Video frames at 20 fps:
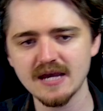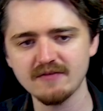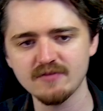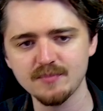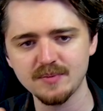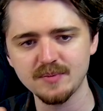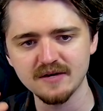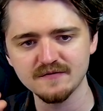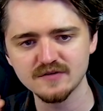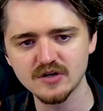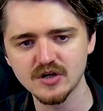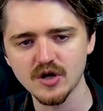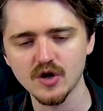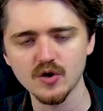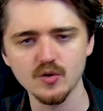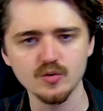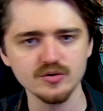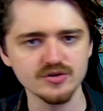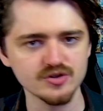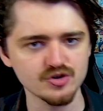have a bit of
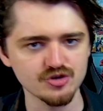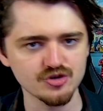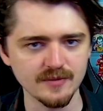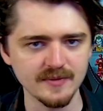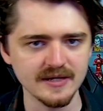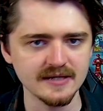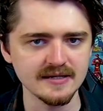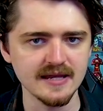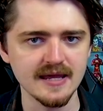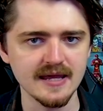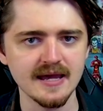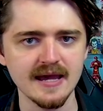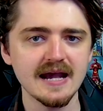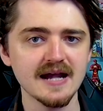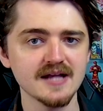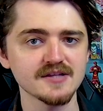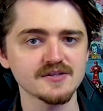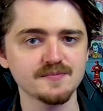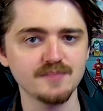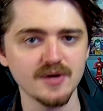gold trimming there,
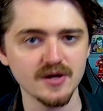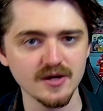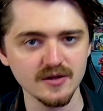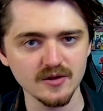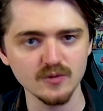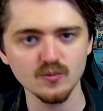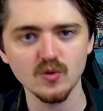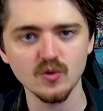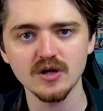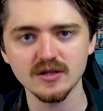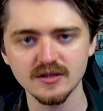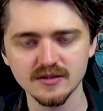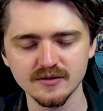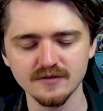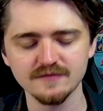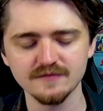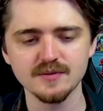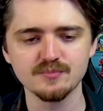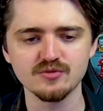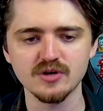as per what a lot
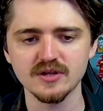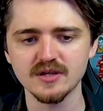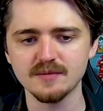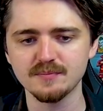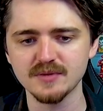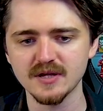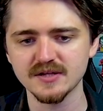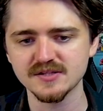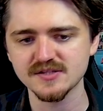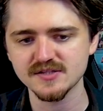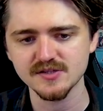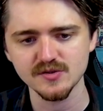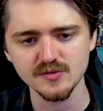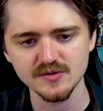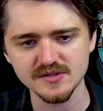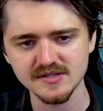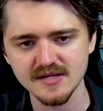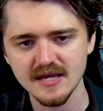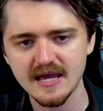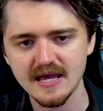of the Brother Blood
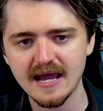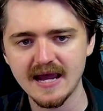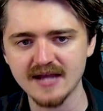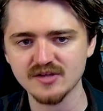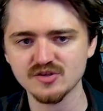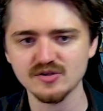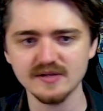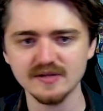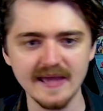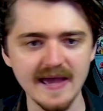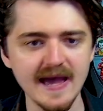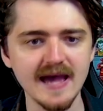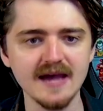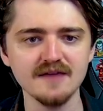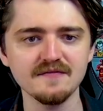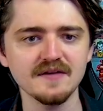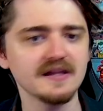suits actually have.